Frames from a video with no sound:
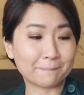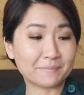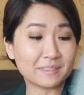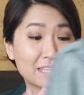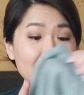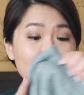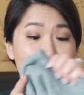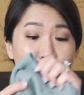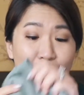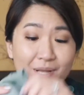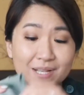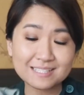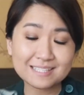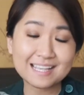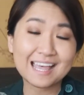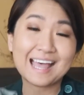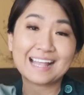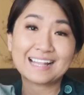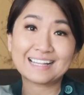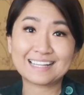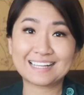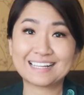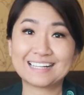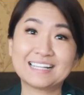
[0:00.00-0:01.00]
This one's
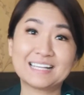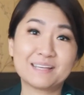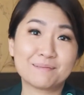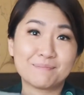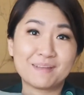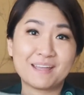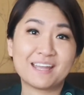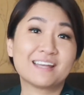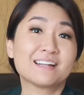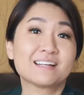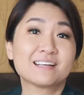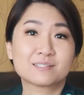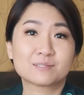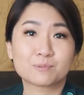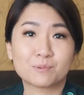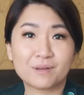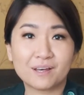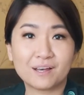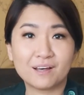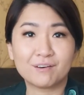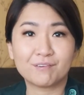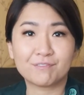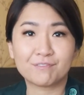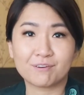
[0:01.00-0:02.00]
ethically made as
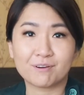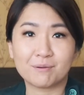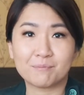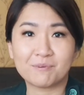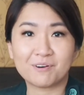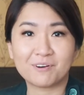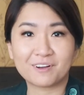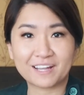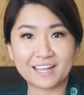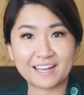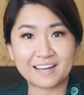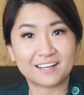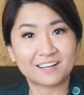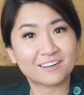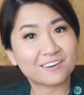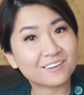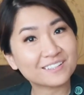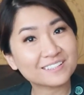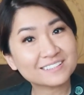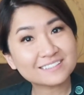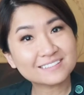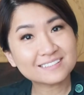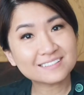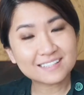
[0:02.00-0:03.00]
well from organic
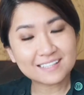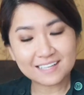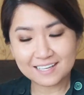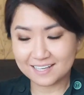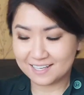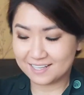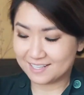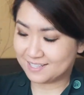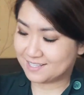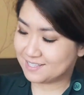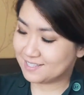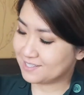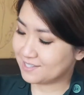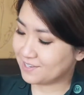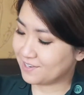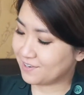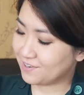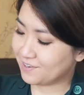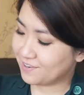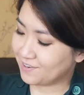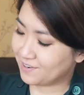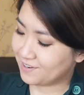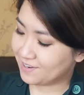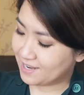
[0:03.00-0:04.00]
cotton, so
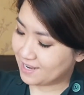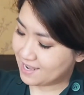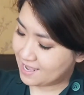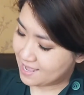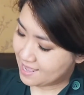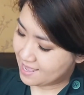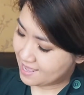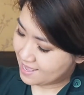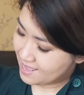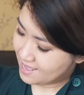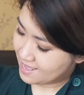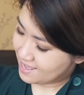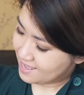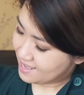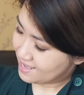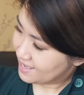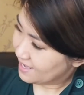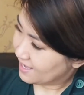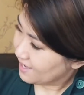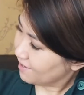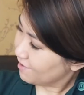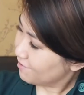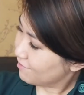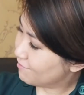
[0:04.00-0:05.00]

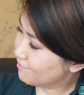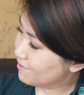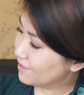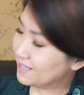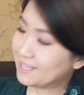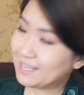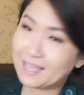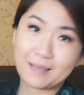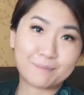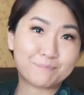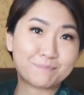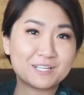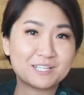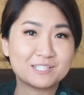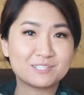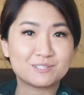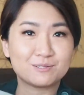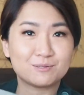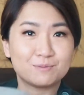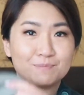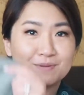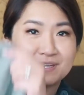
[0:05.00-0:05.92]
really happy to